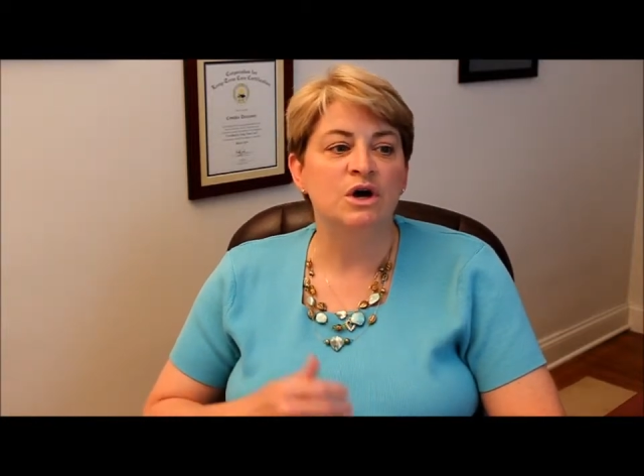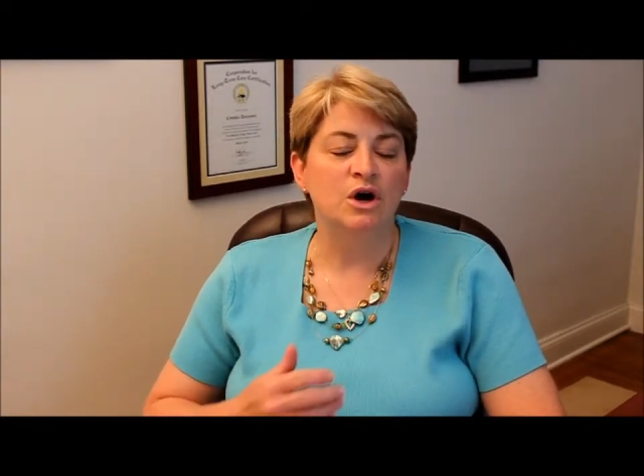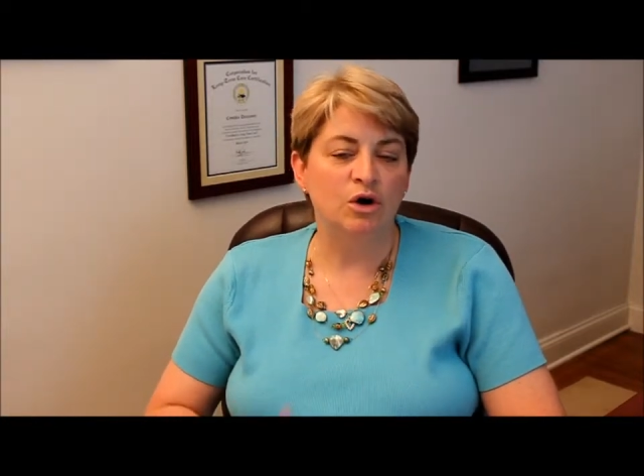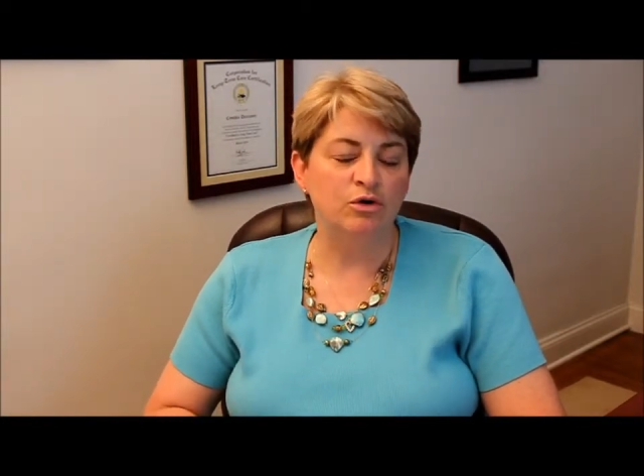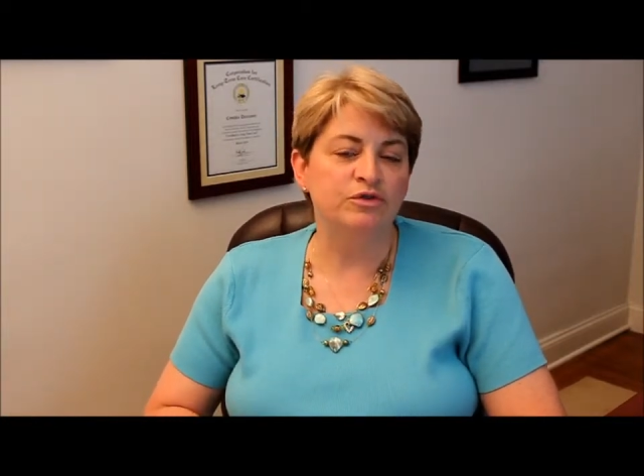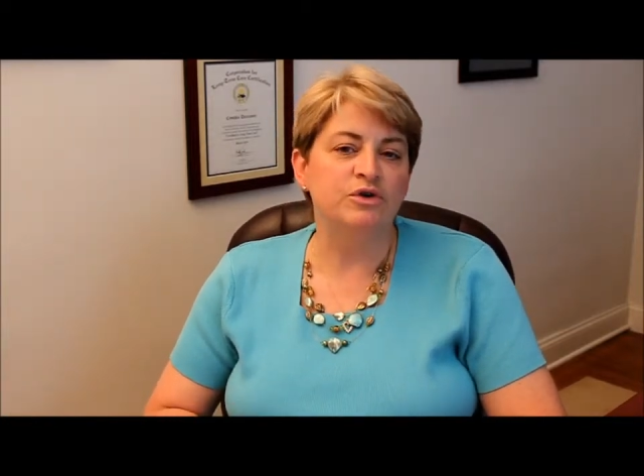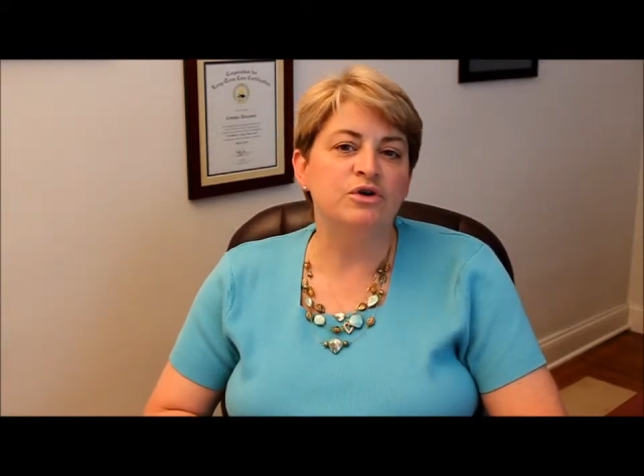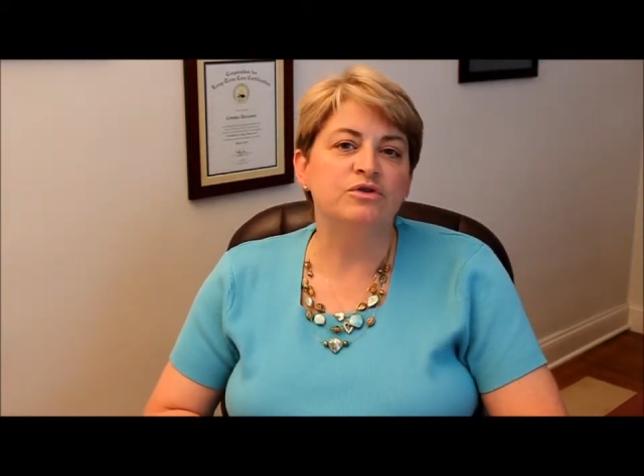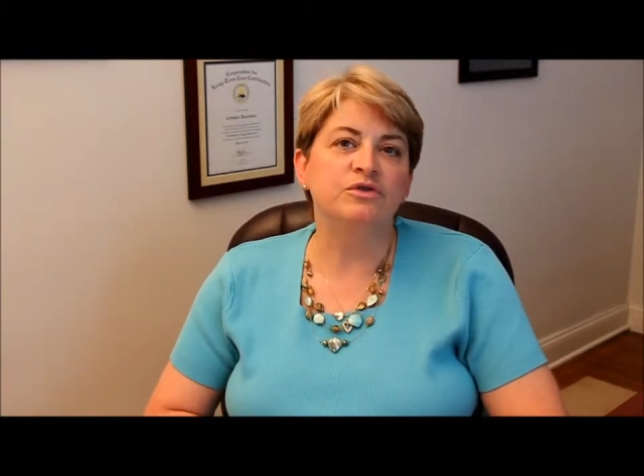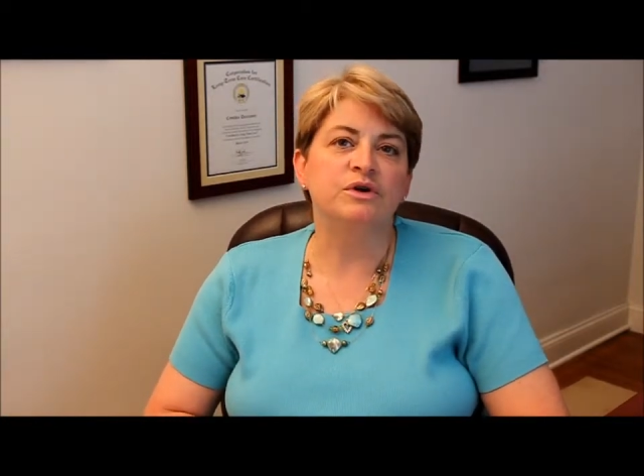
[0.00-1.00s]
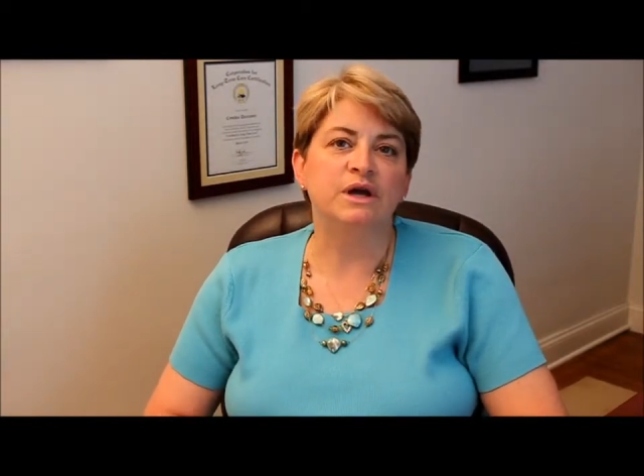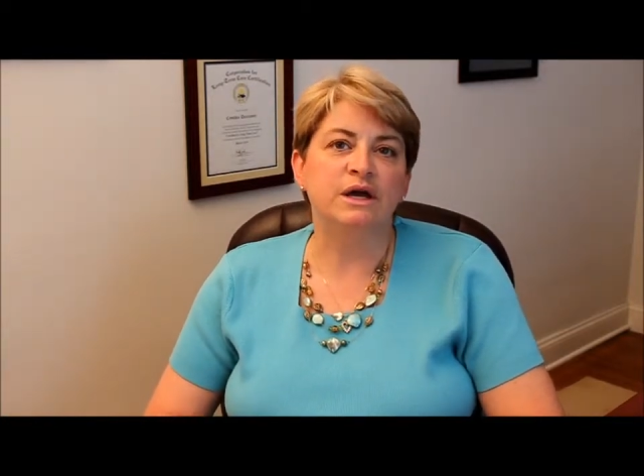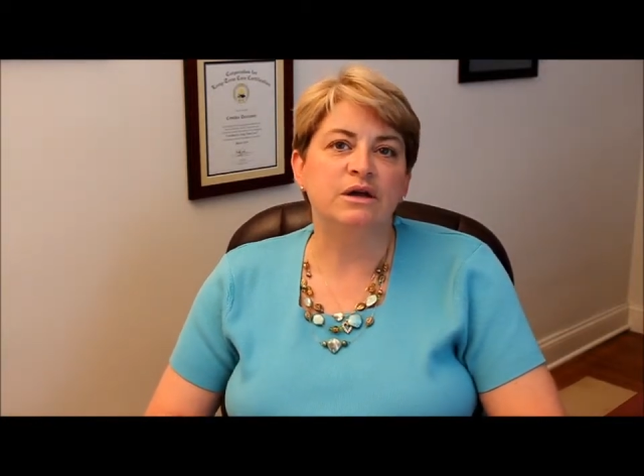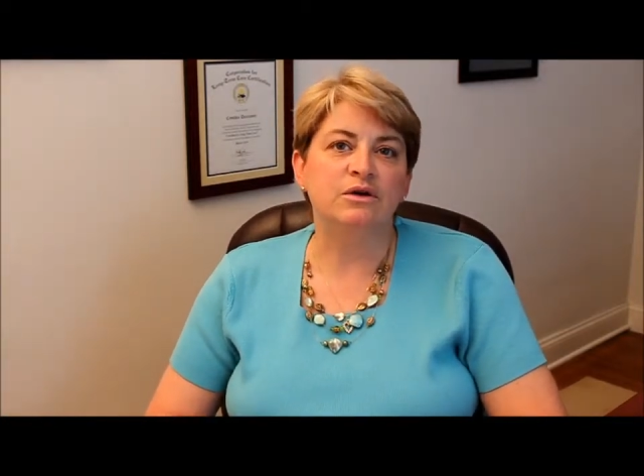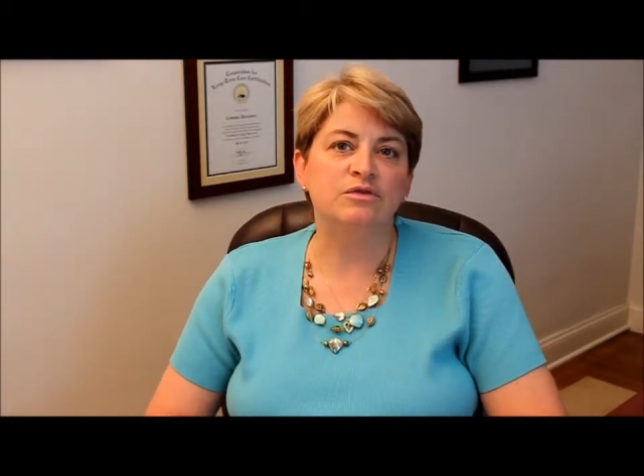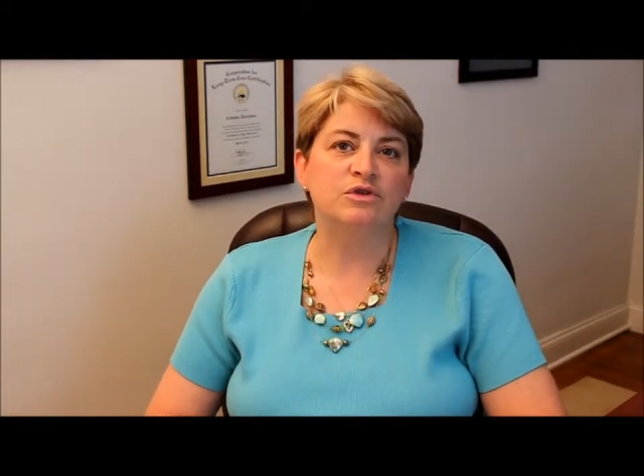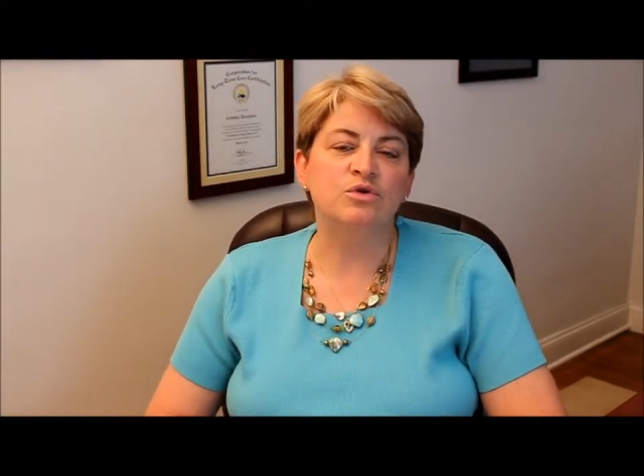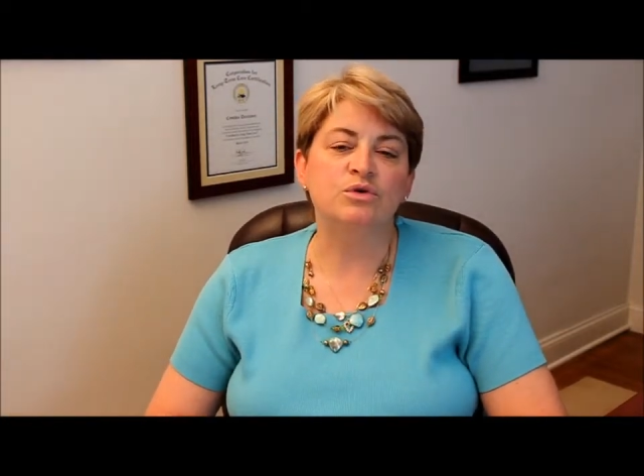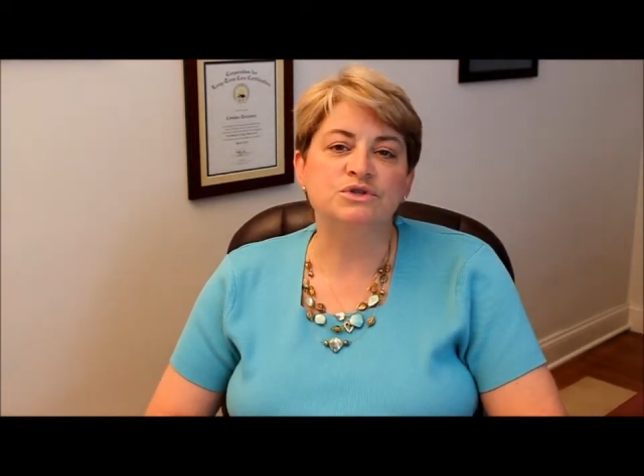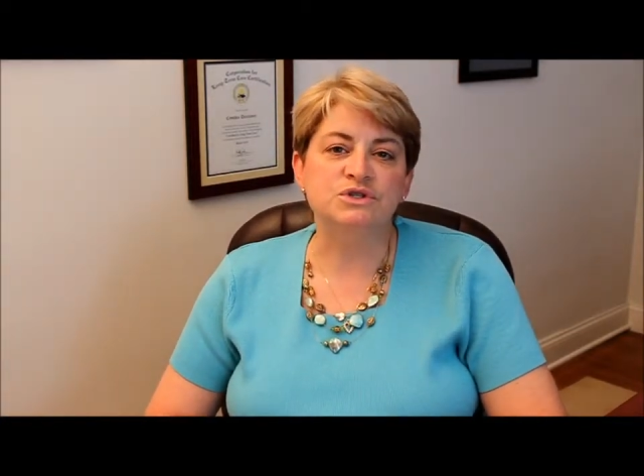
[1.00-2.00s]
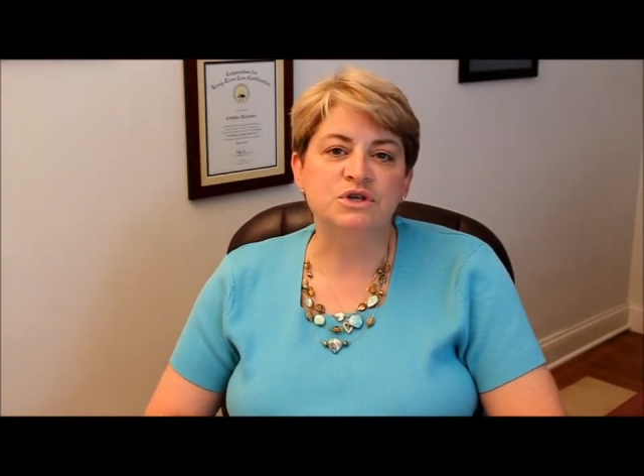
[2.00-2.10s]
over and over again over the course of